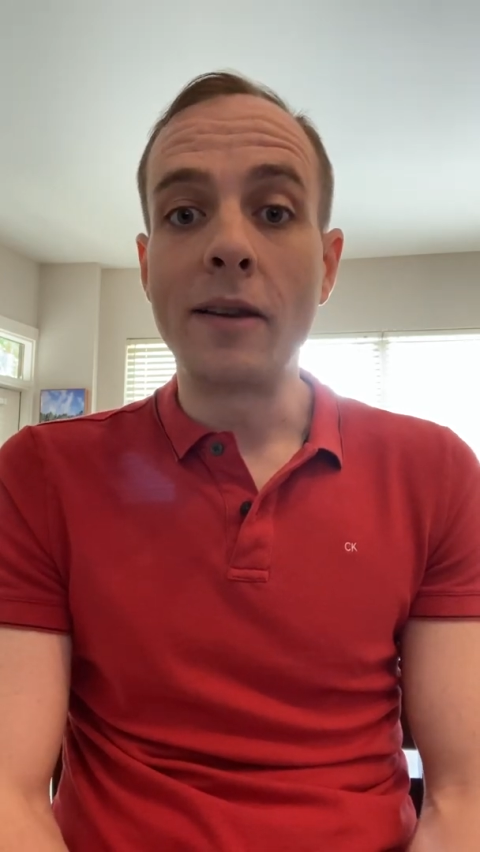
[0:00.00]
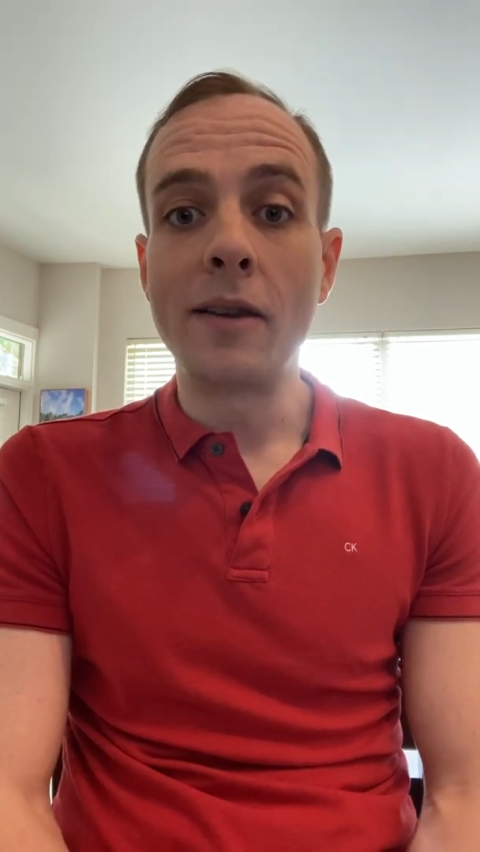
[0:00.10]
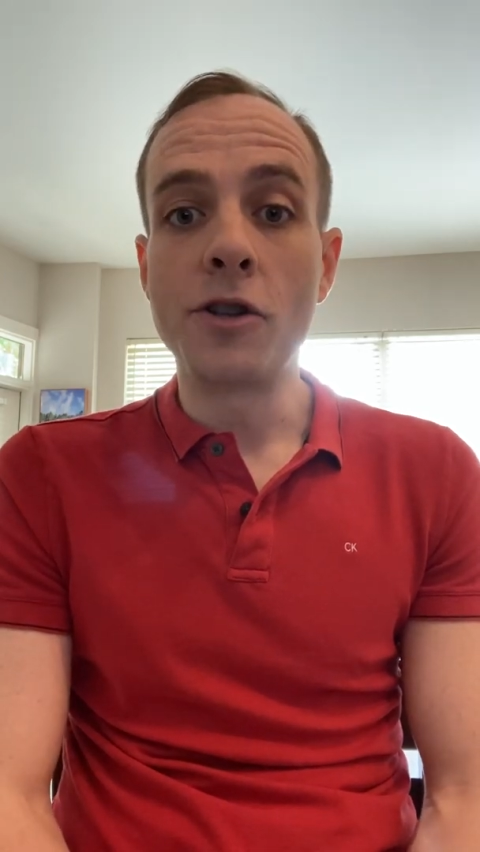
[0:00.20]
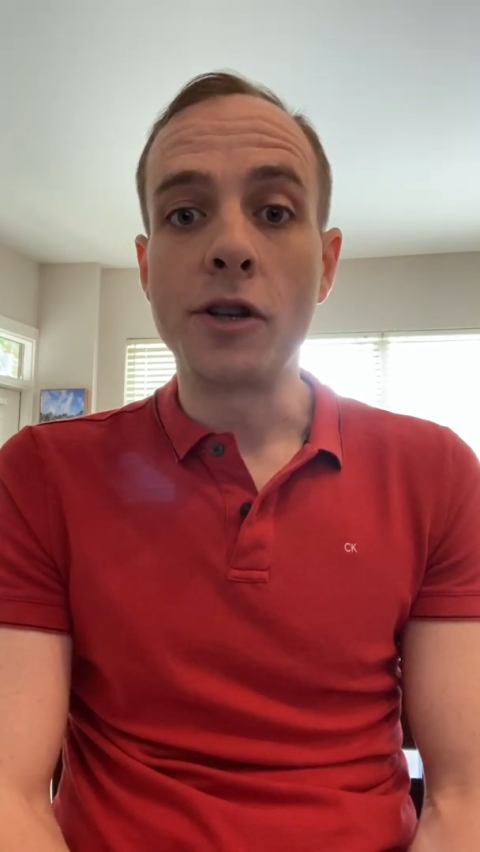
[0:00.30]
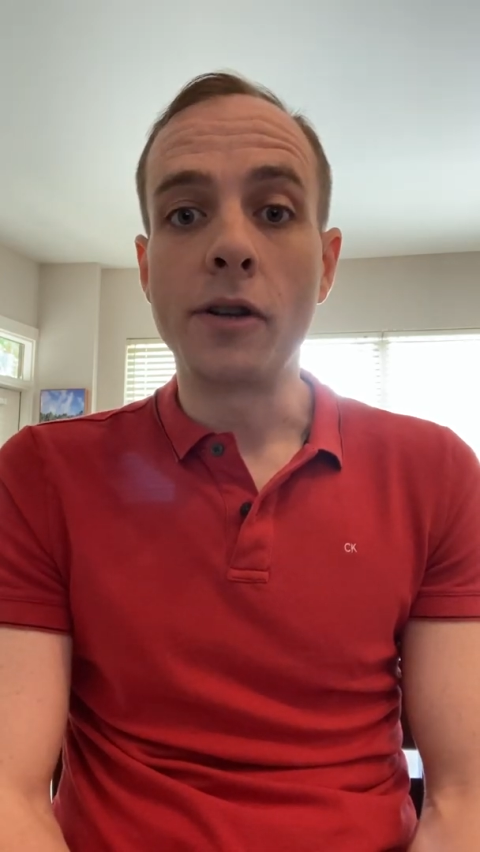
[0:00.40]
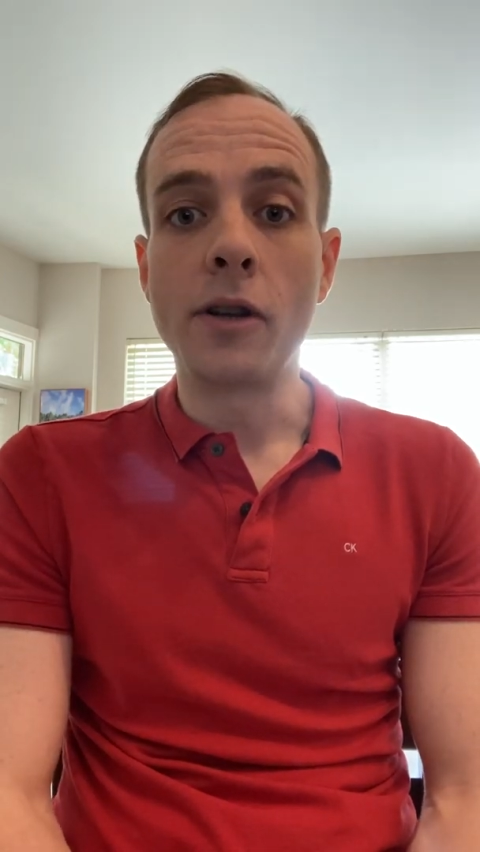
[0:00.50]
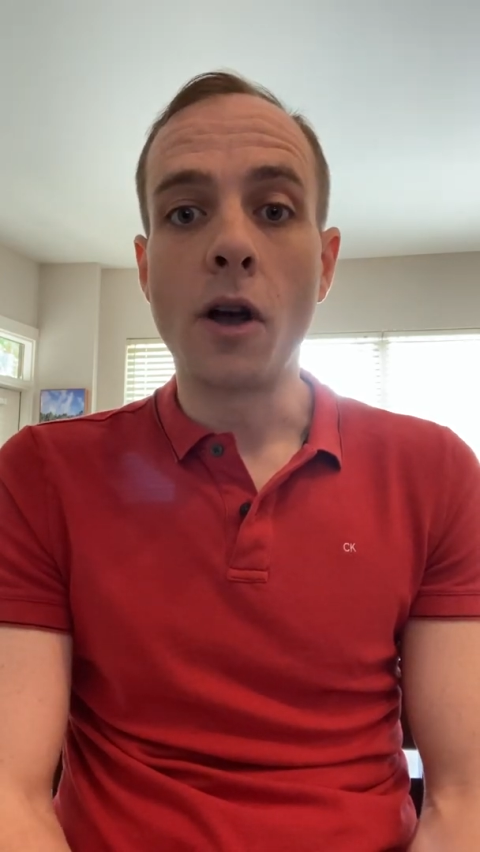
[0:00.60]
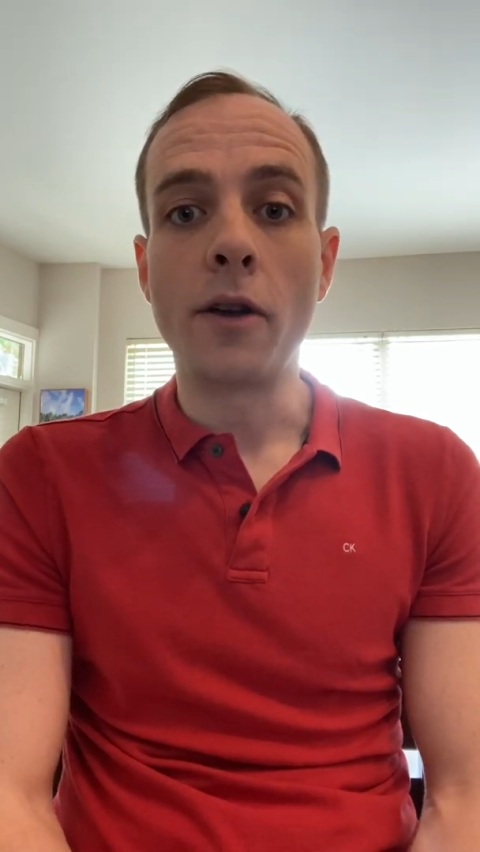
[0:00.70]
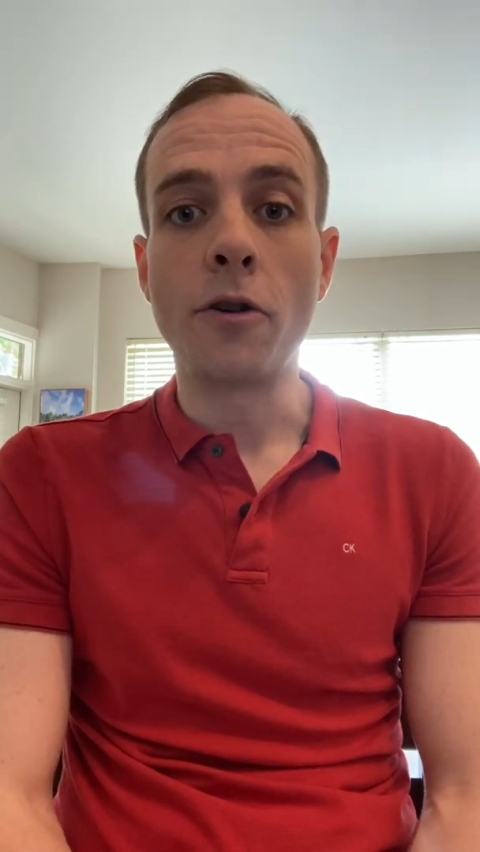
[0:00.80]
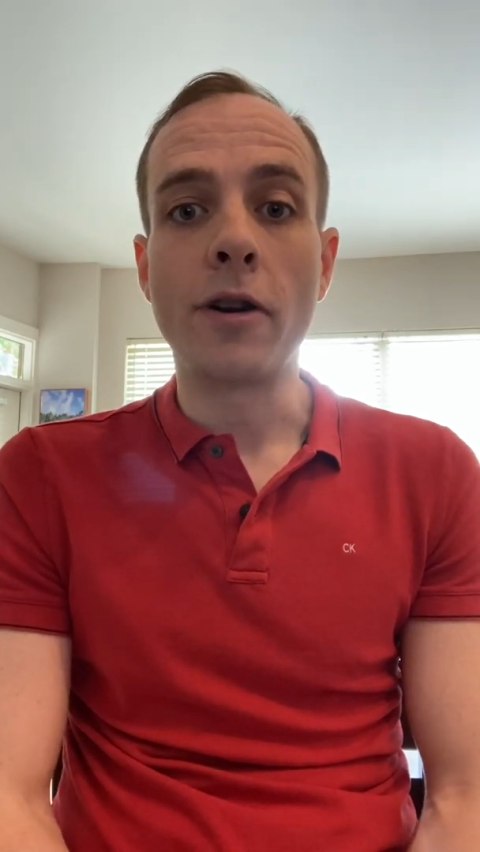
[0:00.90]
decision
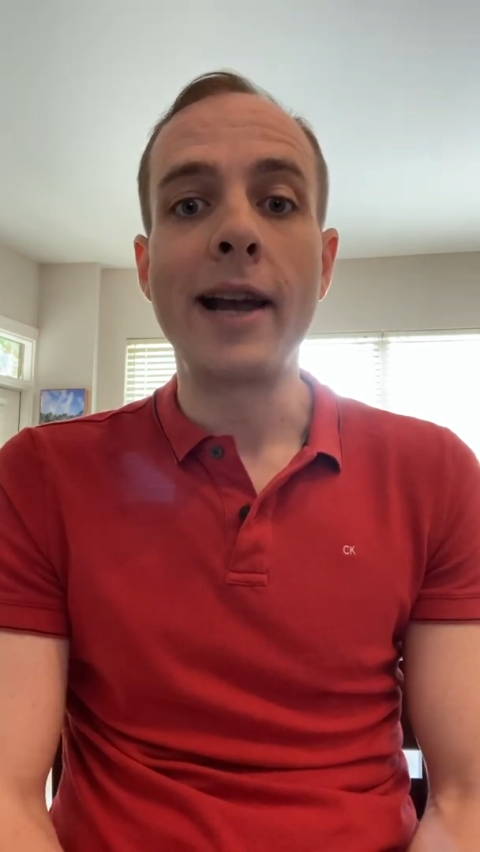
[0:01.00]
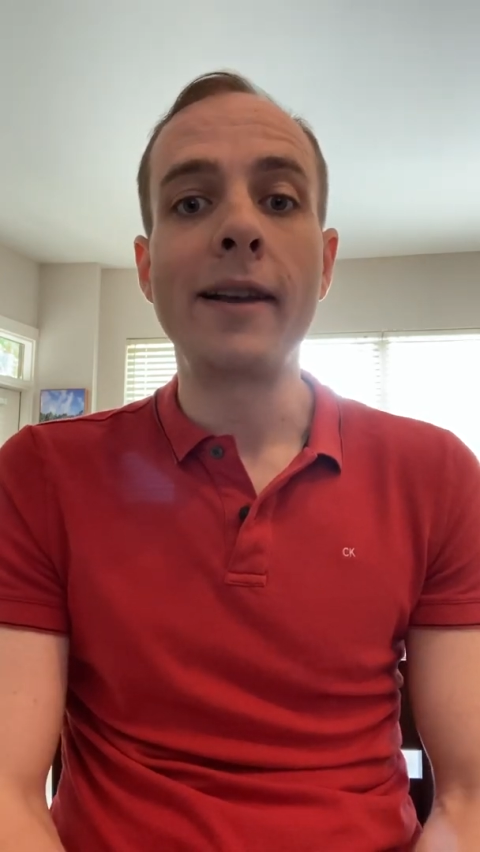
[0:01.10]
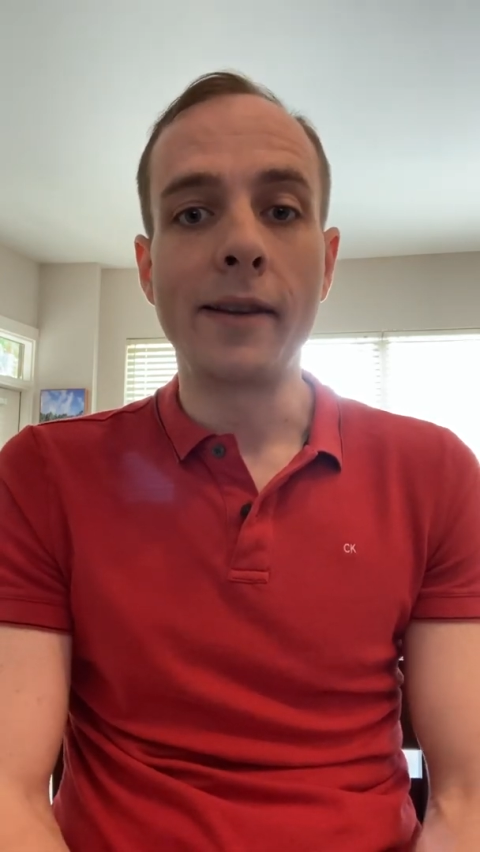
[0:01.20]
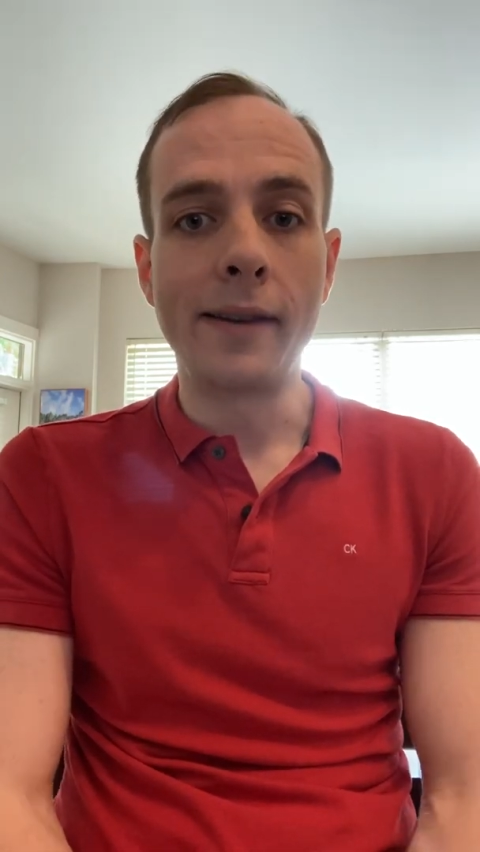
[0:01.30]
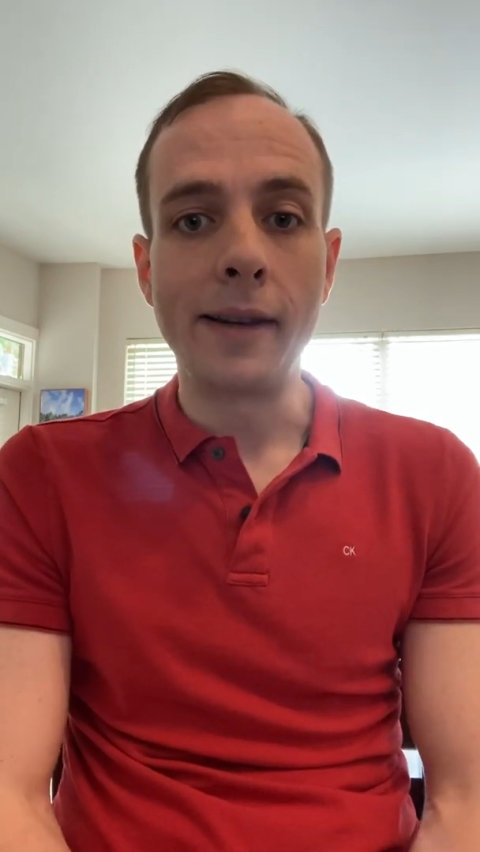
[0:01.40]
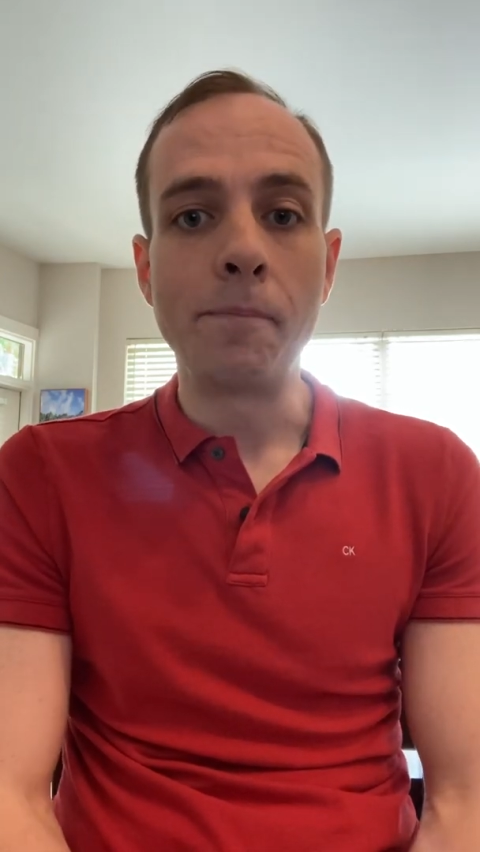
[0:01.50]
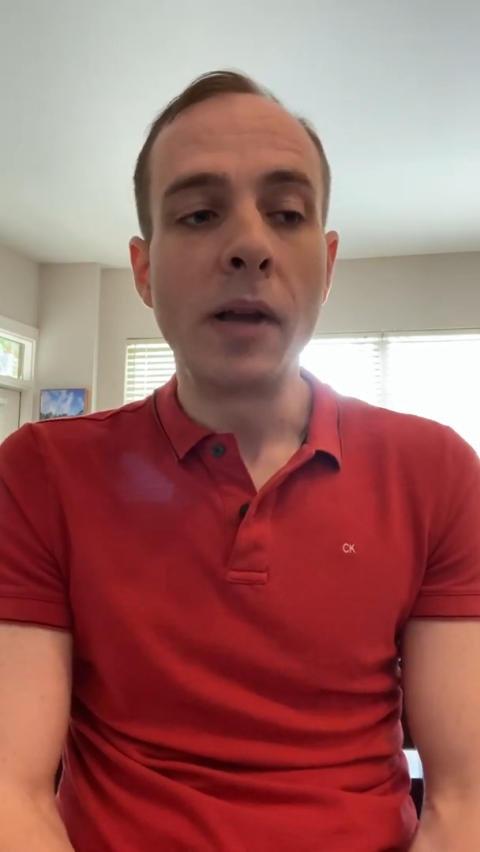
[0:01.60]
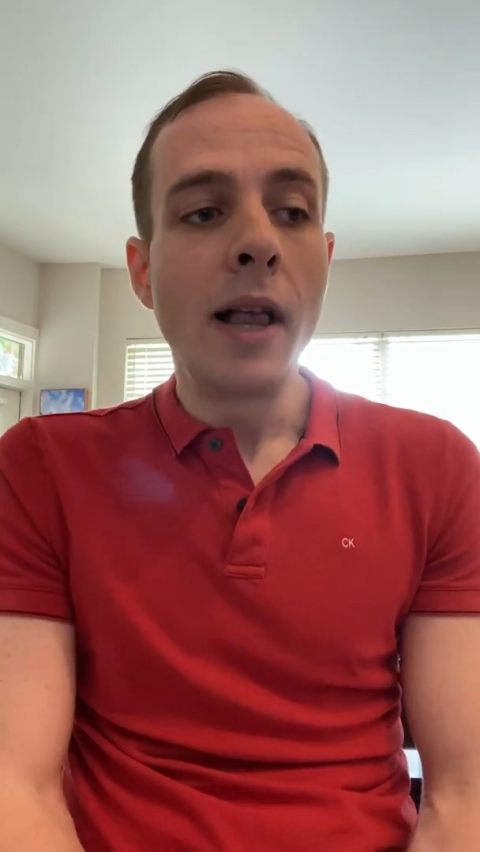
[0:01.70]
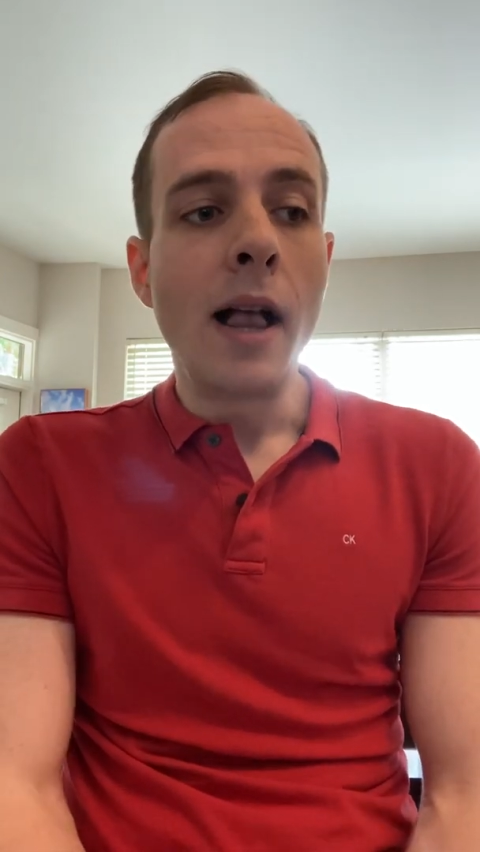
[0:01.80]
on your candidacy.